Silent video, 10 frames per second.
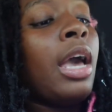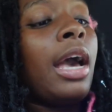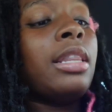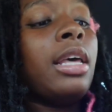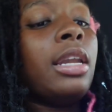
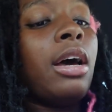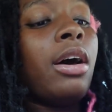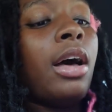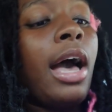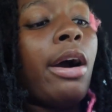and then
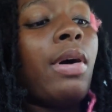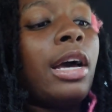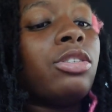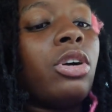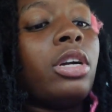how
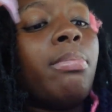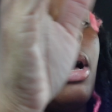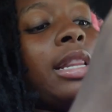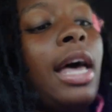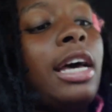I started
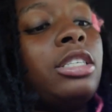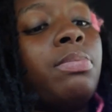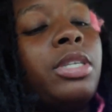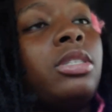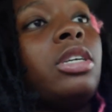my lash
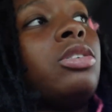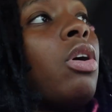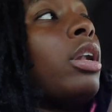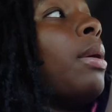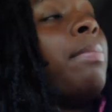
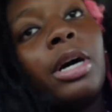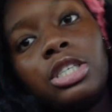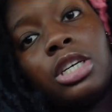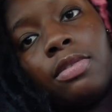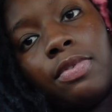business on a
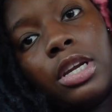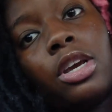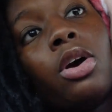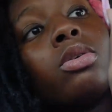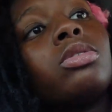budget
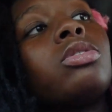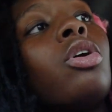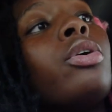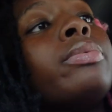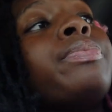video.
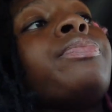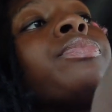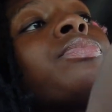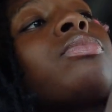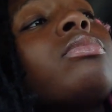So
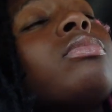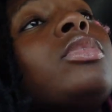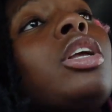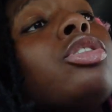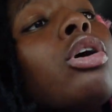
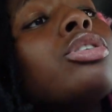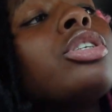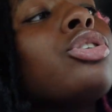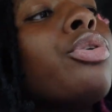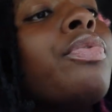those
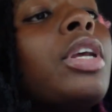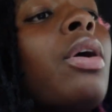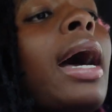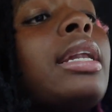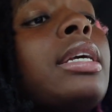are two
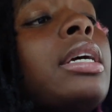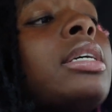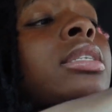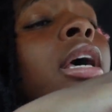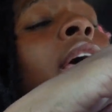video
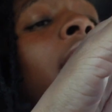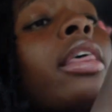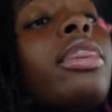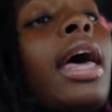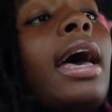ideas
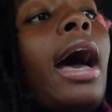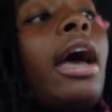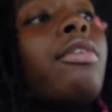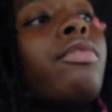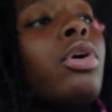that
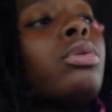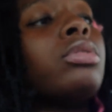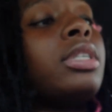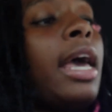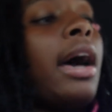I
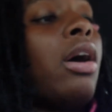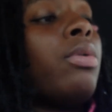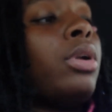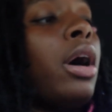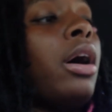wrote
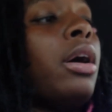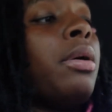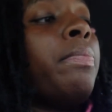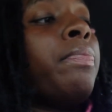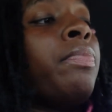down.
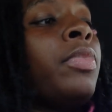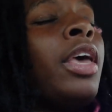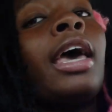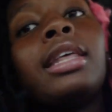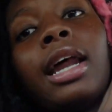And
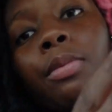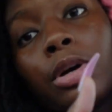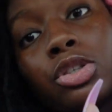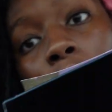then I worked